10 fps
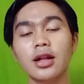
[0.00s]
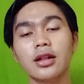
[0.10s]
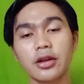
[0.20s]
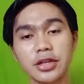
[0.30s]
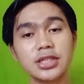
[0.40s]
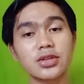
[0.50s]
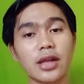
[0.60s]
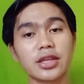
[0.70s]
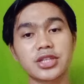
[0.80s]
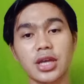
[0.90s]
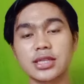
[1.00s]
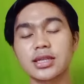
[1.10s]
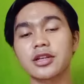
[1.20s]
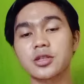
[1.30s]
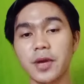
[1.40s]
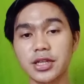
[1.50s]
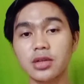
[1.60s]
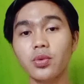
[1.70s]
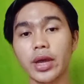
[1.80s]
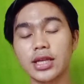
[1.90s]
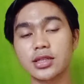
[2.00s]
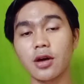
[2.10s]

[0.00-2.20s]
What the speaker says: Learning strategies are special ways